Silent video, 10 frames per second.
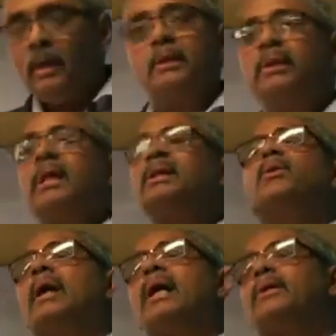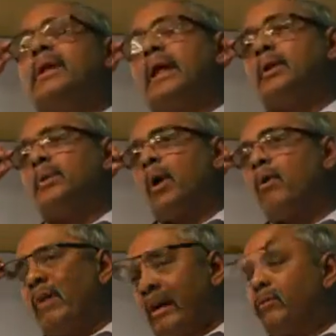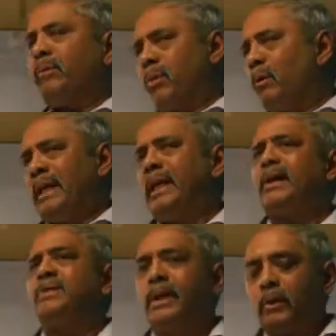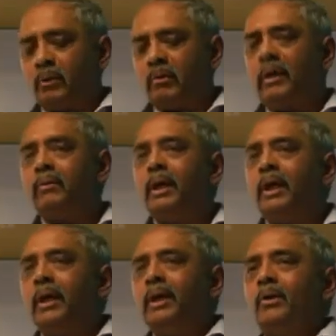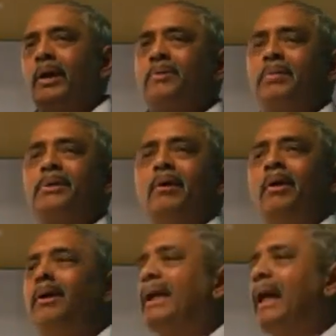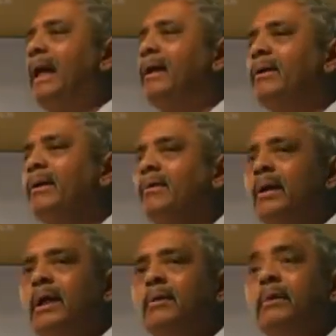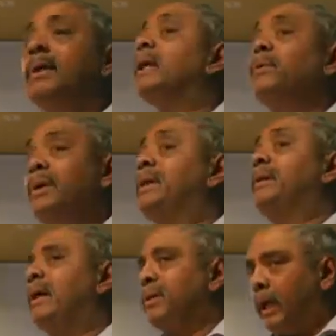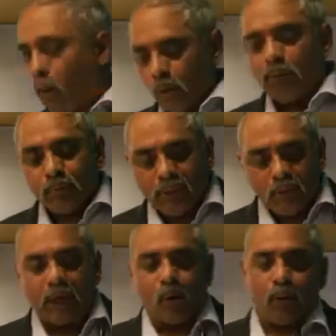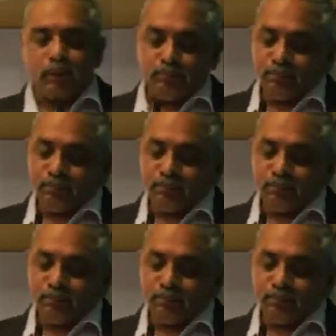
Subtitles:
She says you can't sell to your wife. Nobody can sell to his wife. You can impress all the ladies in the world. And that's what she thinks I do. I don't.